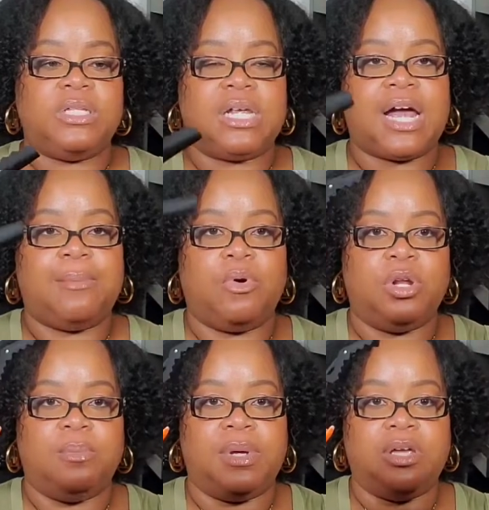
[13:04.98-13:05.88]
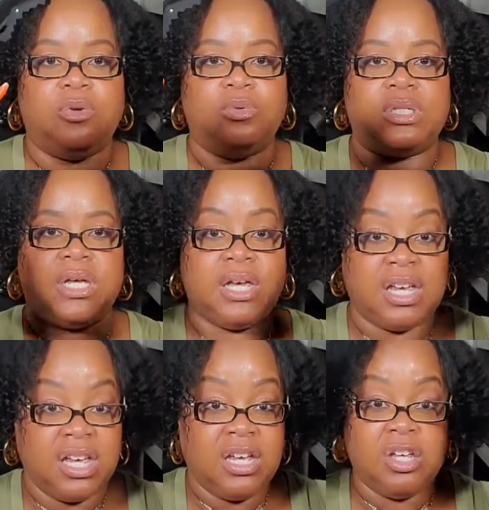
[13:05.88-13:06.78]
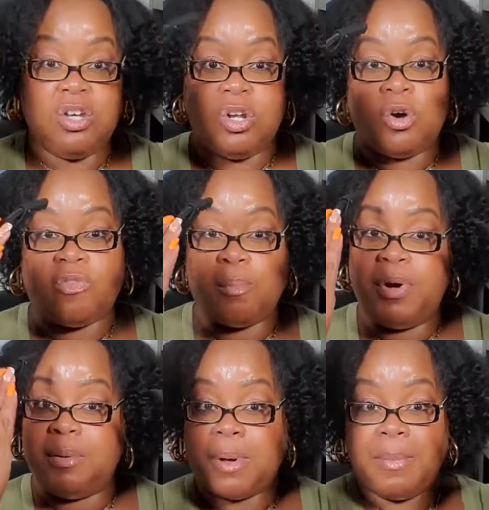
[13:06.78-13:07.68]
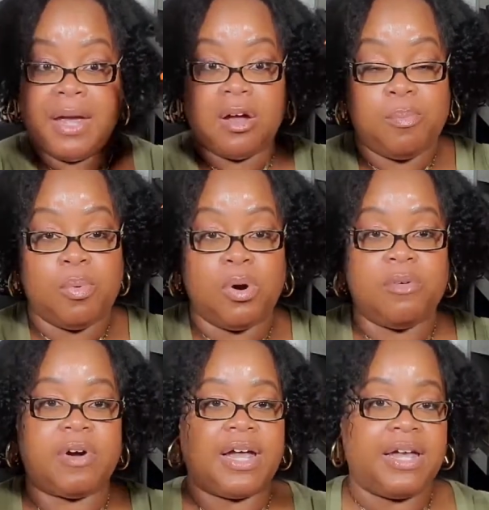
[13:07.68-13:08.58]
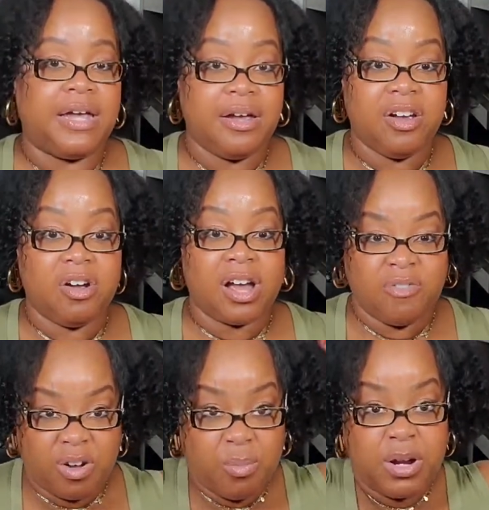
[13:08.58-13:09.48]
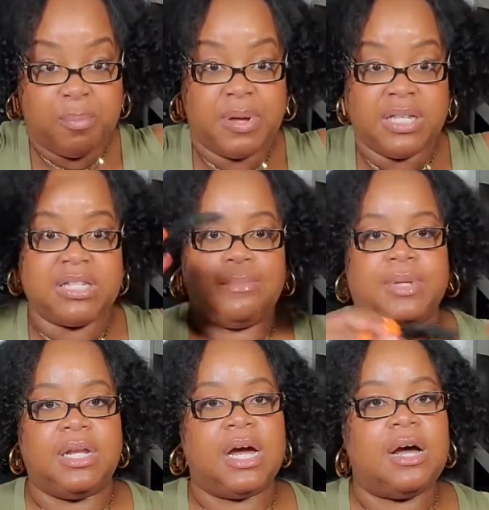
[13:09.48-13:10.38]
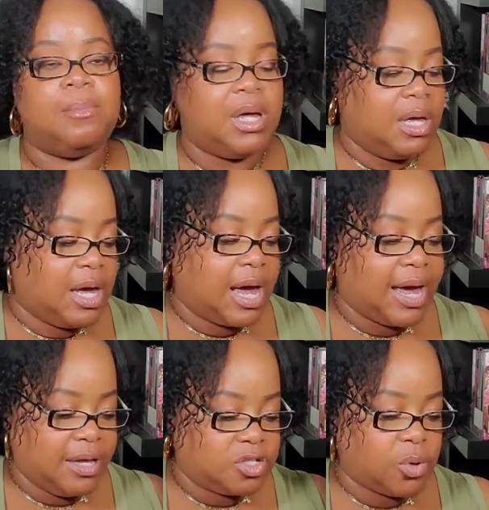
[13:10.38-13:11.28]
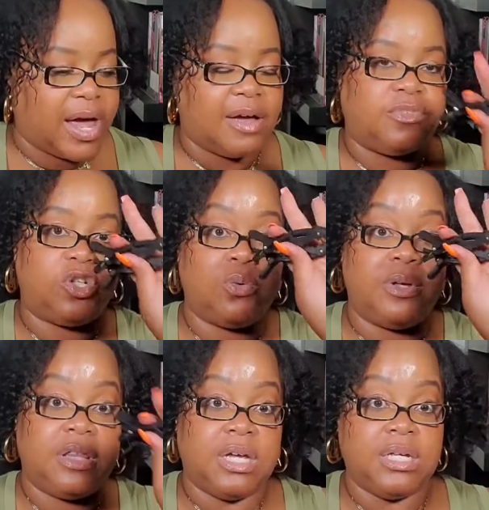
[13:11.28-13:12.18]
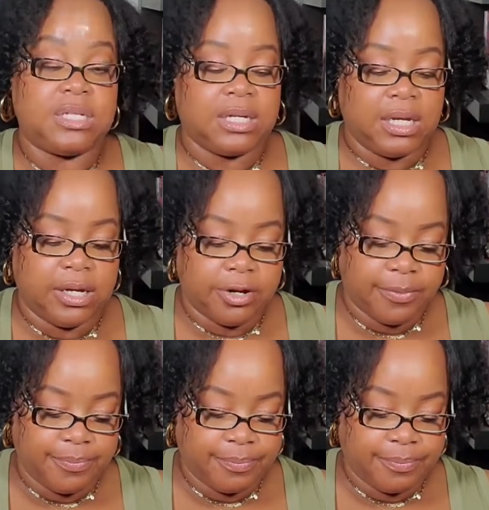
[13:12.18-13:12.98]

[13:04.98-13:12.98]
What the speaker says: that I'm going to be using, you know, if I'm putting my makeup on right here. If I want to pin something up. So I have two of these in here.